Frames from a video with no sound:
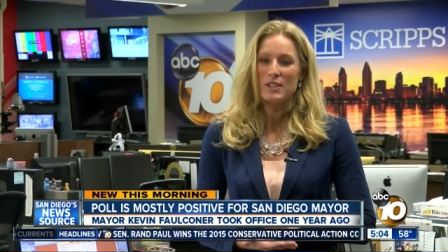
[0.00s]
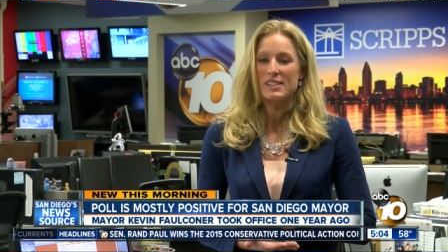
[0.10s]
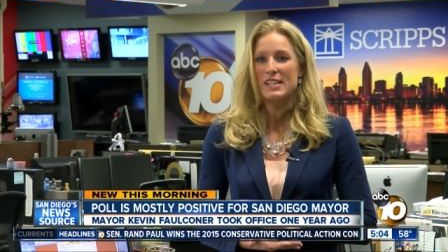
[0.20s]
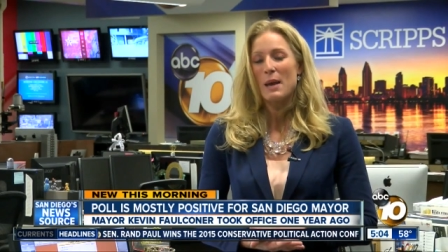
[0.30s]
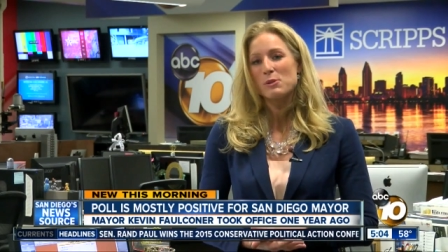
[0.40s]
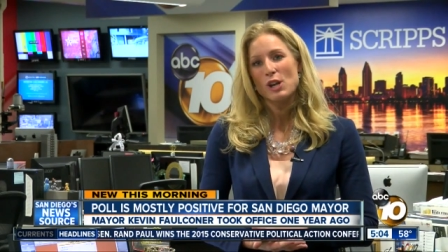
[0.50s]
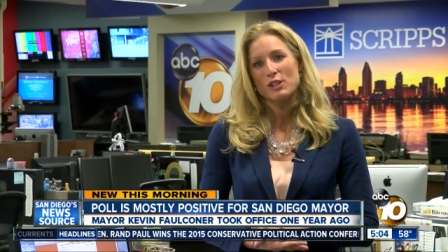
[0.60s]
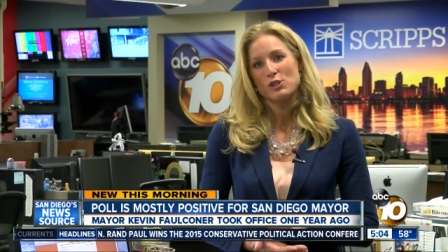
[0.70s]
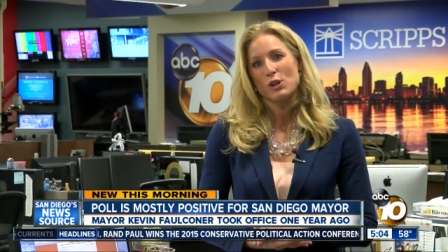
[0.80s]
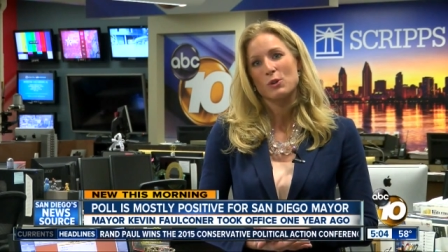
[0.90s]
The
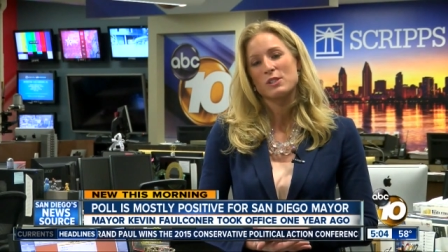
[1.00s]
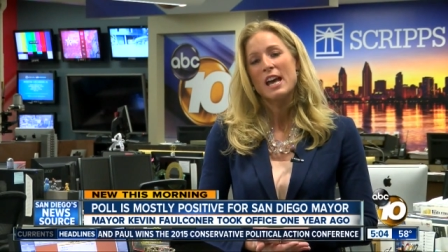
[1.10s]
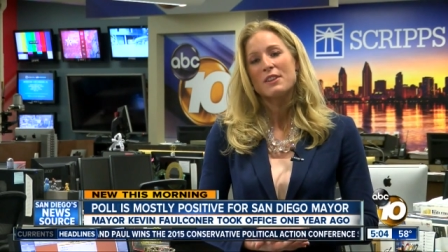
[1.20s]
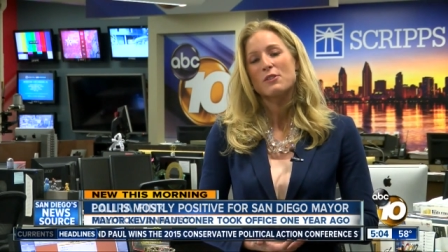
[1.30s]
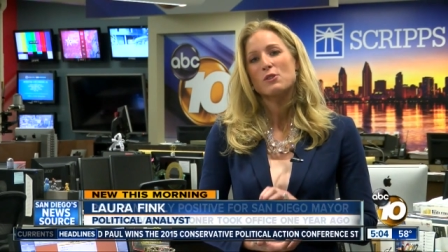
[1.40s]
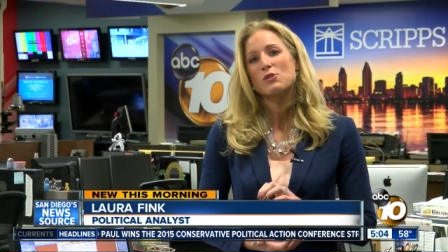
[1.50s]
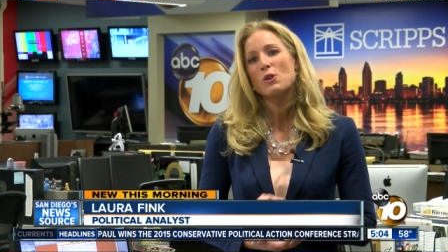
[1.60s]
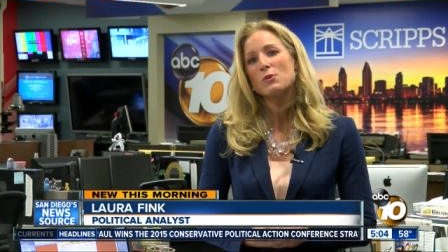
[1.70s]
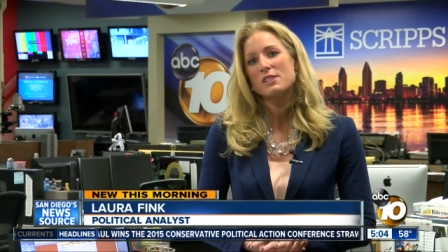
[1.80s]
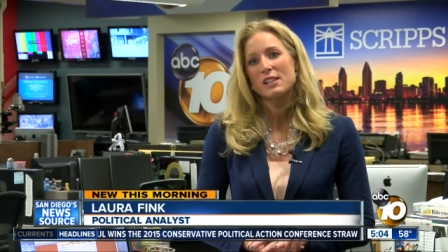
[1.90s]
snapshot shows that there's
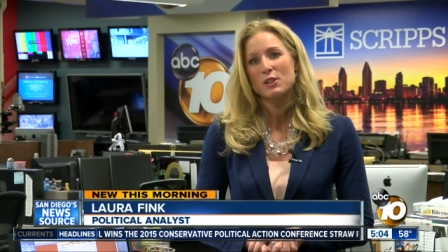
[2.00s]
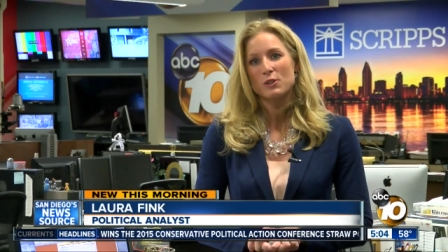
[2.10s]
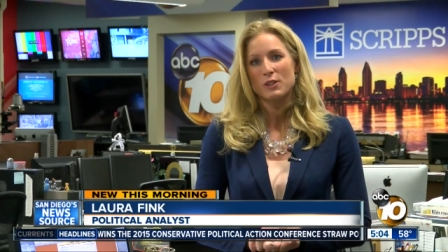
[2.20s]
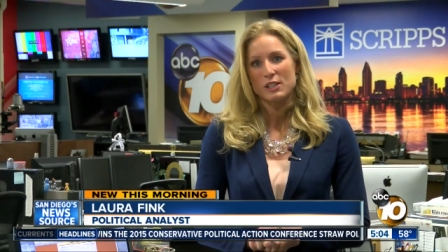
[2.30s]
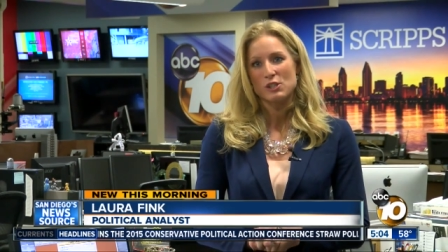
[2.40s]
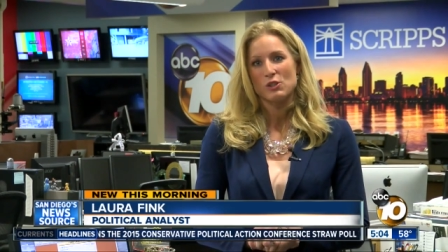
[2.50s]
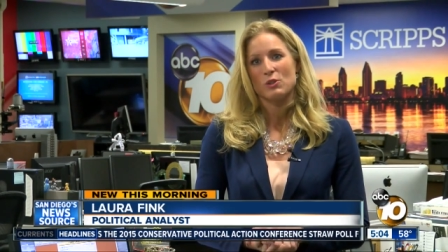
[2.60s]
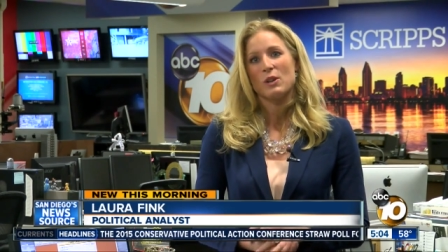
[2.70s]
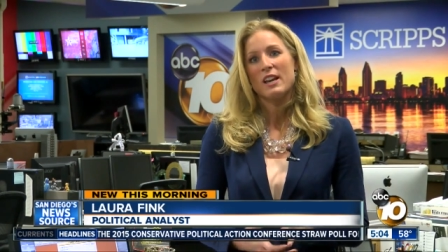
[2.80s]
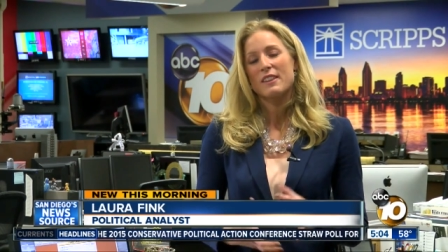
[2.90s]
no singular
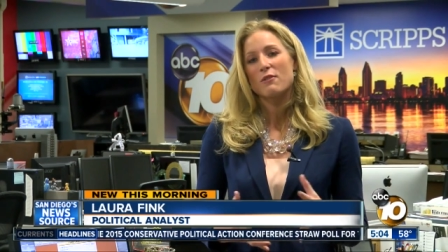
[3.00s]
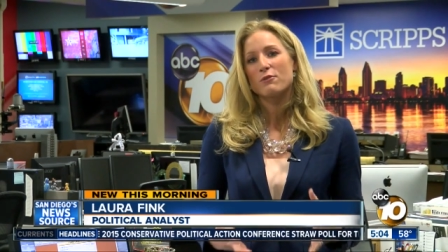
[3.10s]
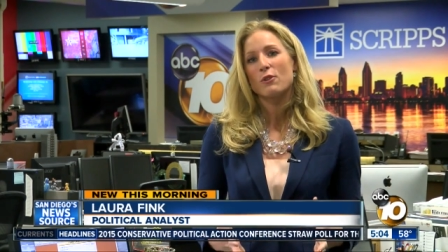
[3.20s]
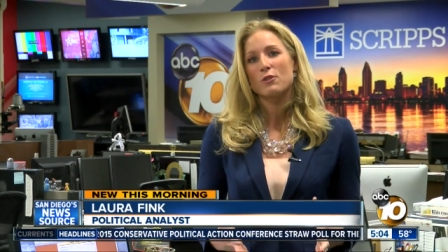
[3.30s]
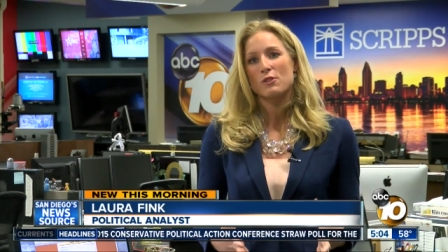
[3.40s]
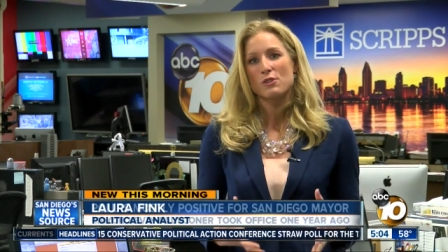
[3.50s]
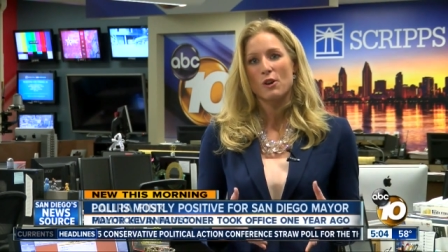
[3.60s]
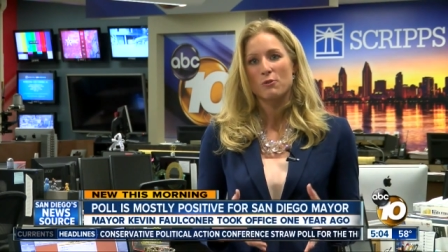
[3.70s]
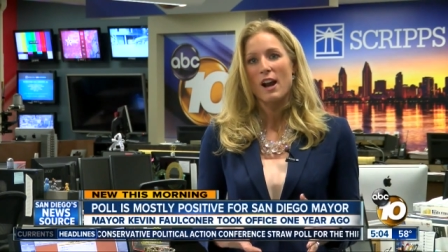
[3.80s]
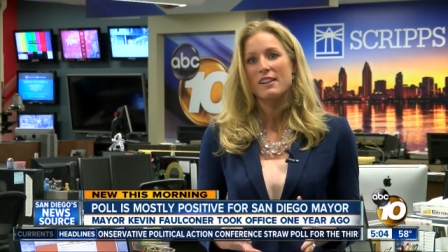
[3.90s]
issue that voters
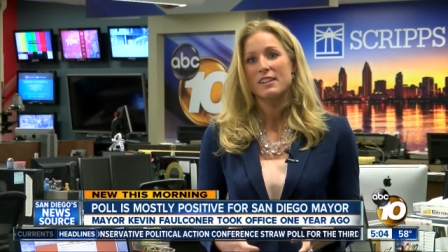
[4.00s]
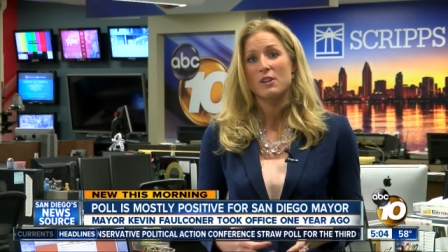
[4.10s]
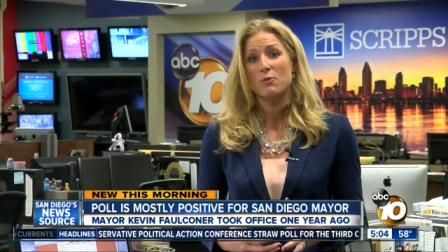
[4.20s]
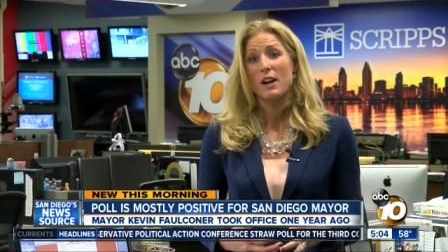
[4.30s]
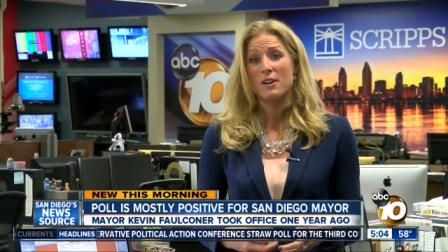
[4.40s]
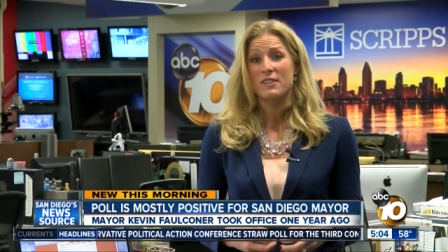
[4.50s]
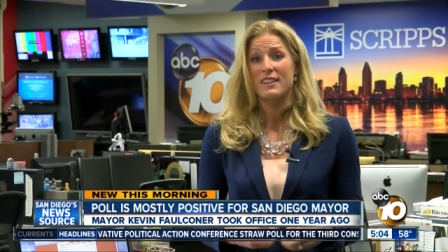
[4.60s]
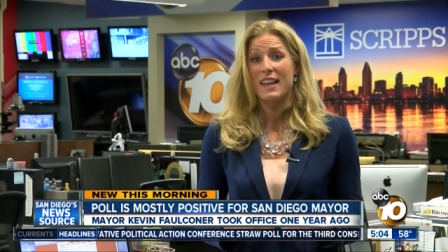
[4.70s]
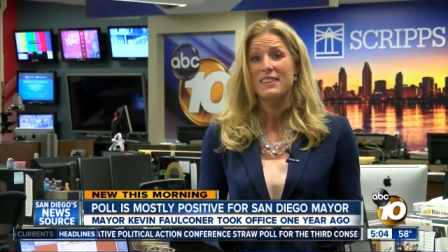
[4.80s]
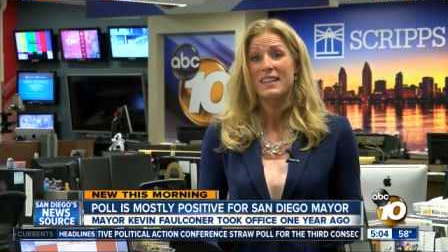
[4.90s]
are rallying around
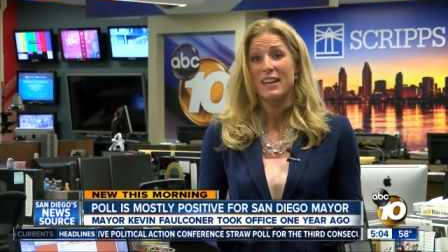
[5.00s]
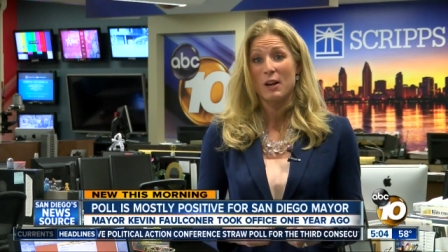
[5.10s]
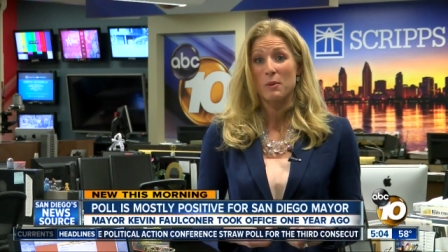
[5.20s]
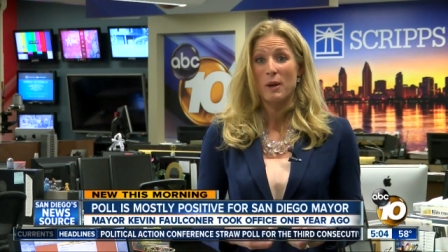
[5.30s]
and that they care